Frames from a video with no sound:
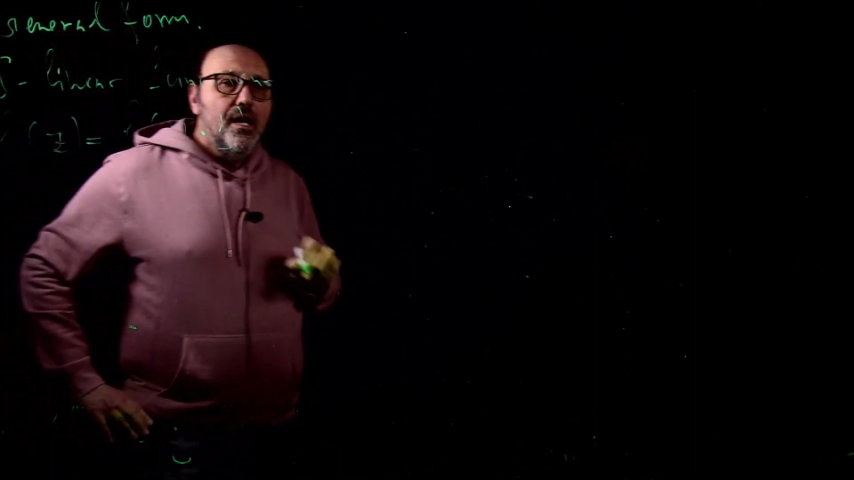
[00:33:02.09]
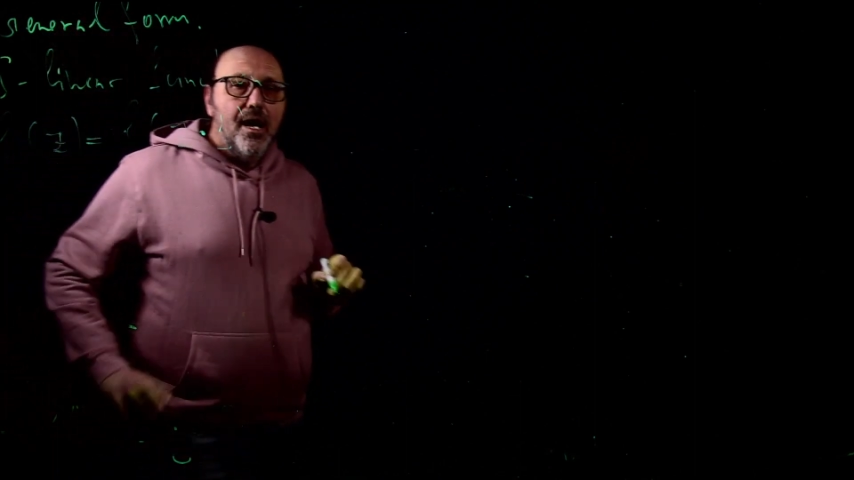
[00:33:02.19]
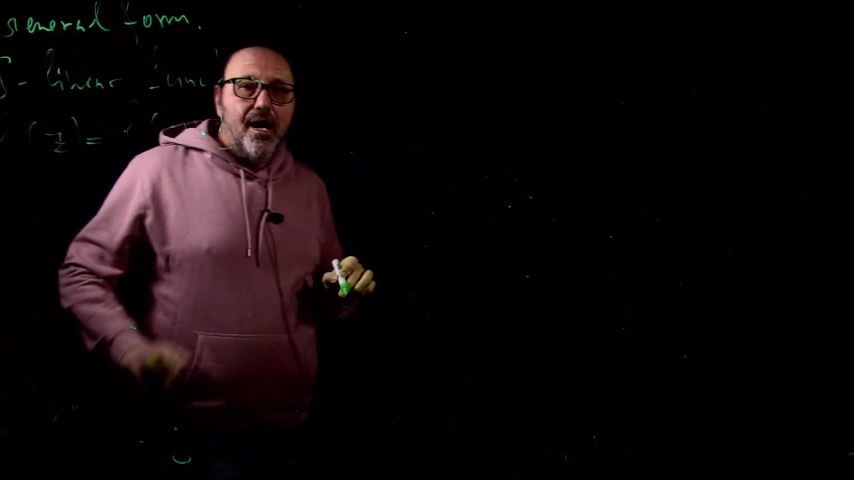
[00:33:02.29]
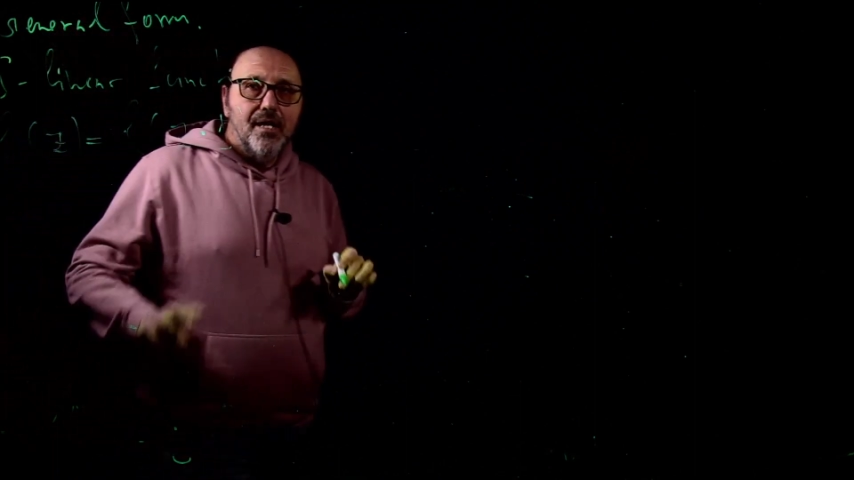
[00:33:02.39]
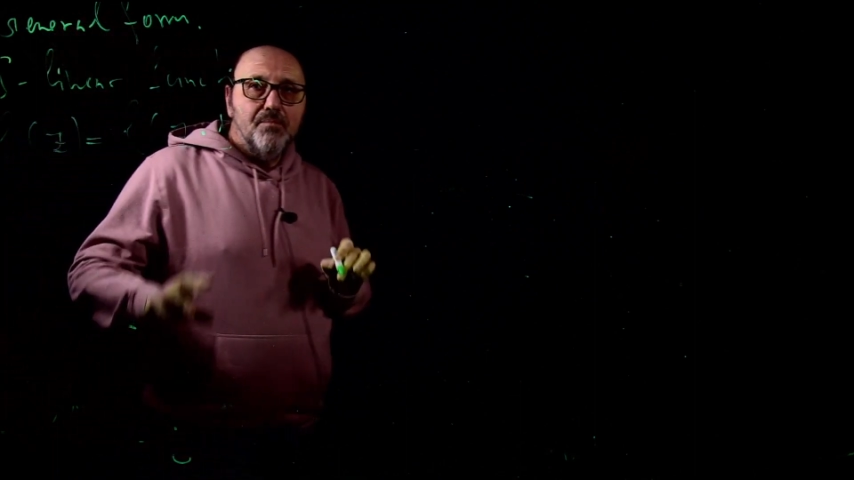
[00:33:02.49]

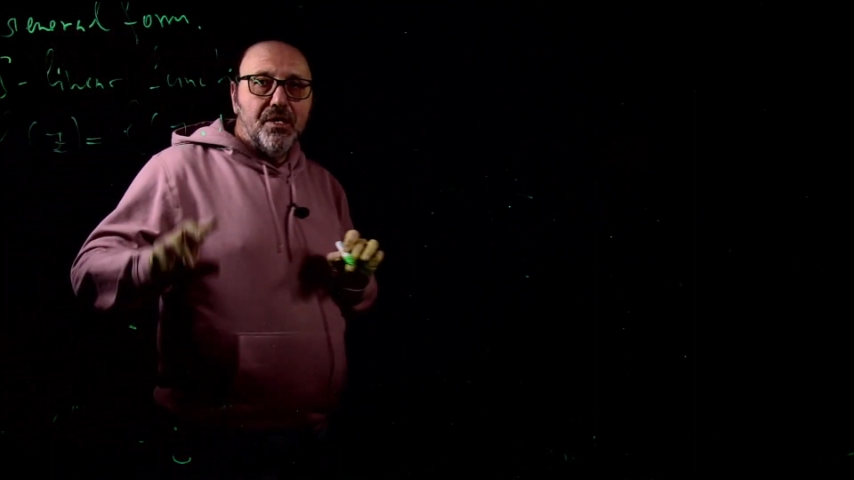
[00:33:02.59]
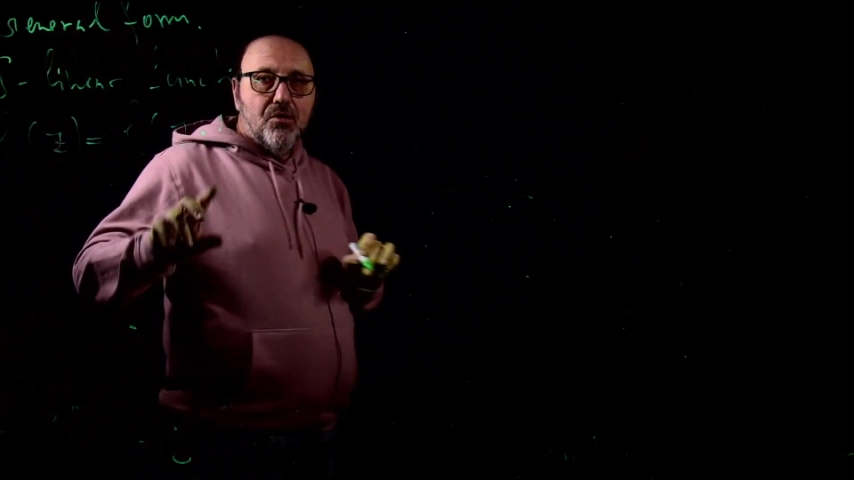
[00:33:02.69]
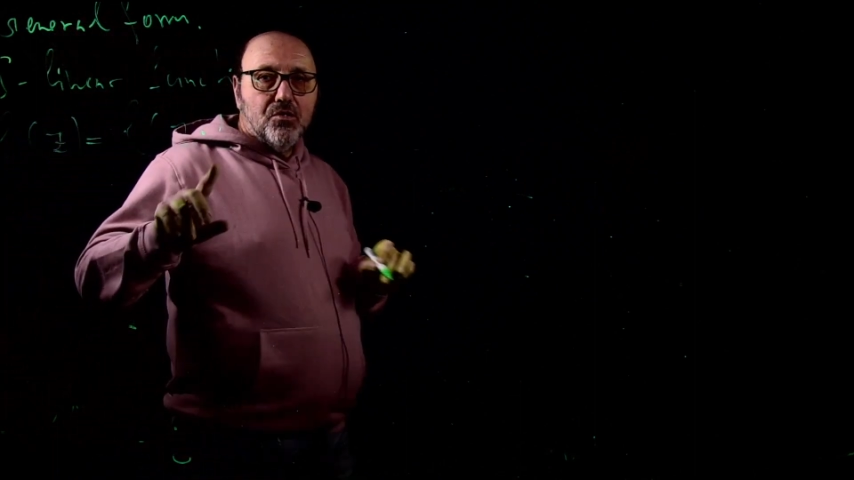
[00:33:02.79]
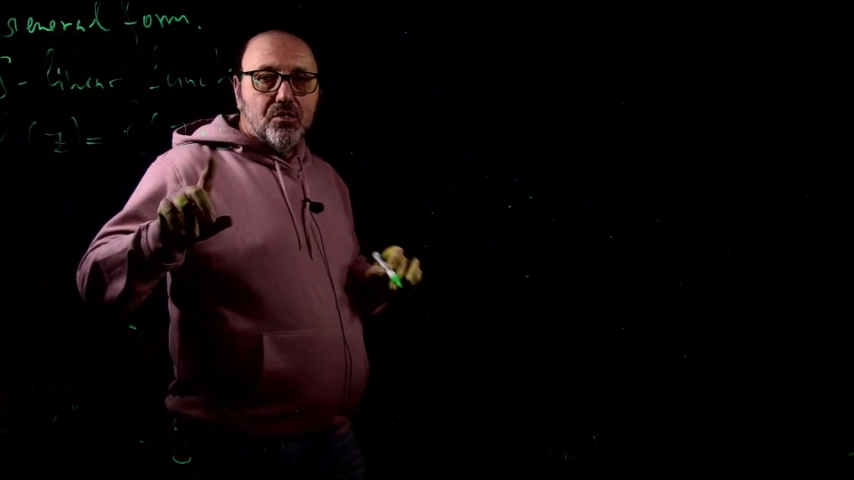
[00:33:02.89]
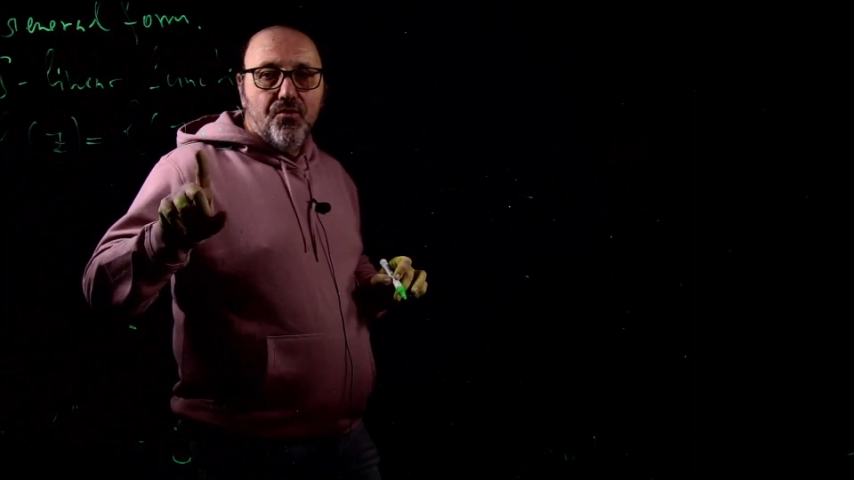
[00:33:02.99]
And
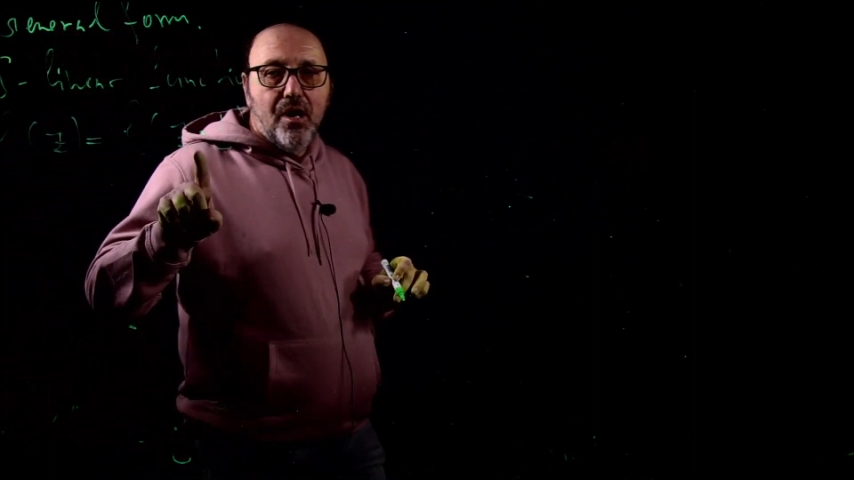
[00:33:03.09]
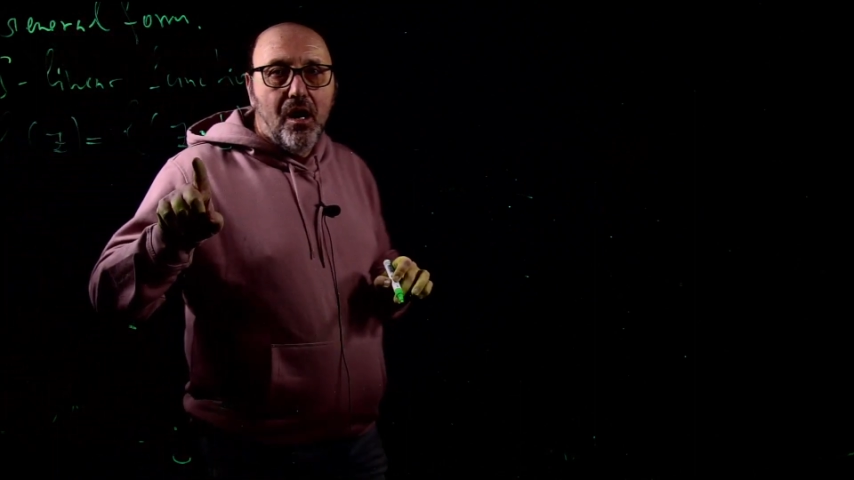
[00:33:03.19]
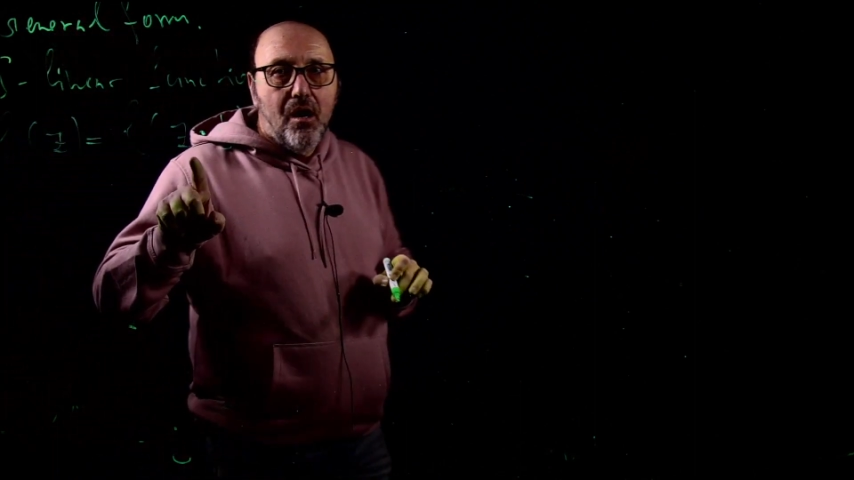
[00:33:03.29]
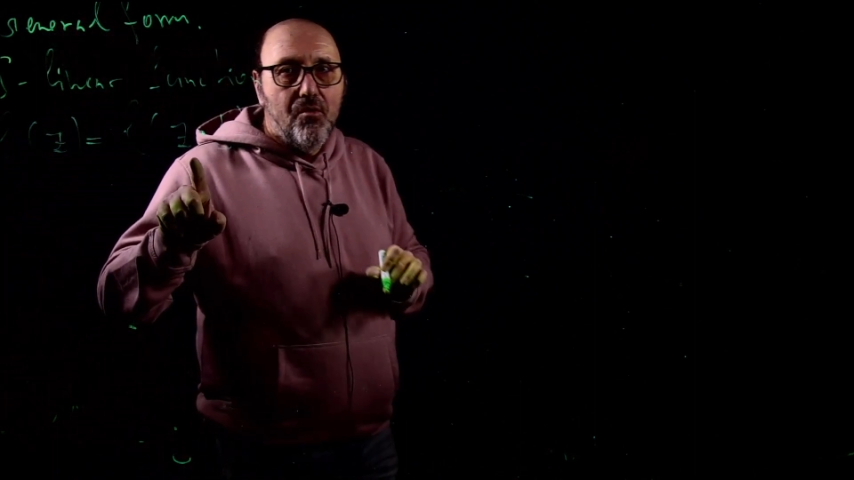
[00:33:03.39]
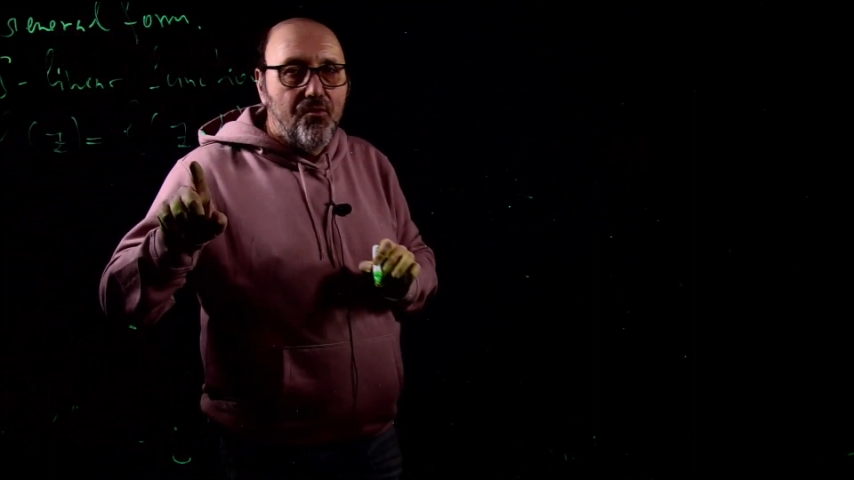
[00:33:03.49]
because of
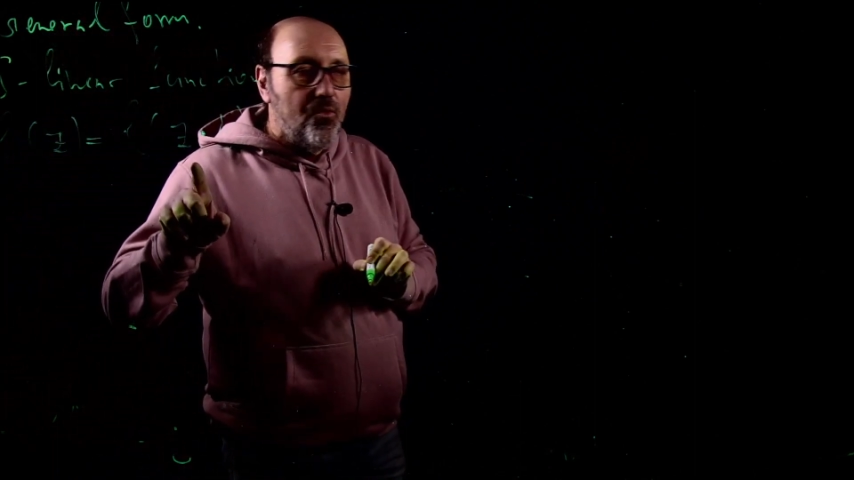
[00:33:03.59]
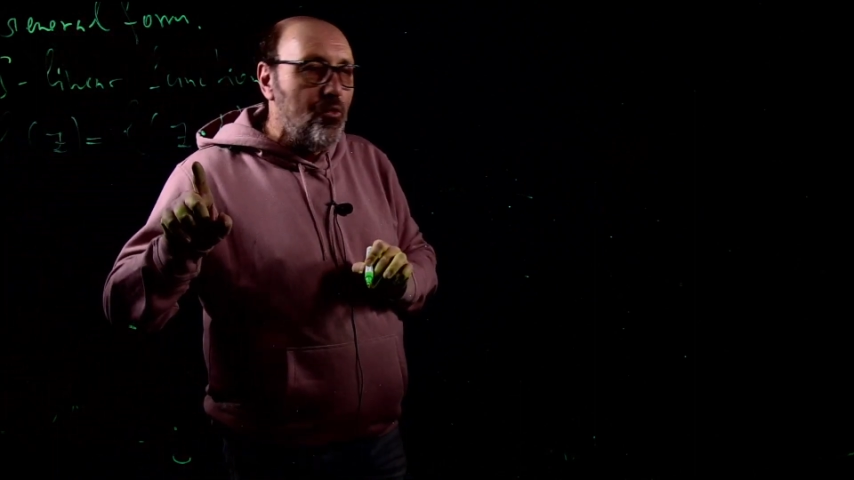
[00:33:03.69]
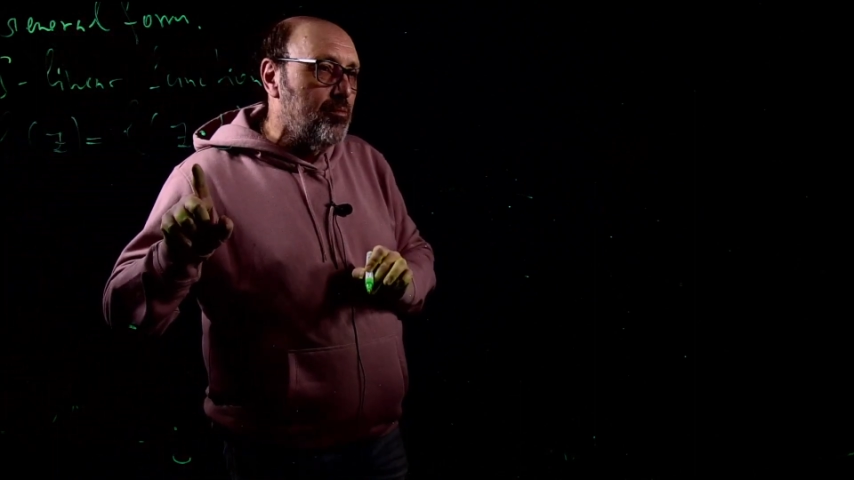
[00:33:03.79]
our form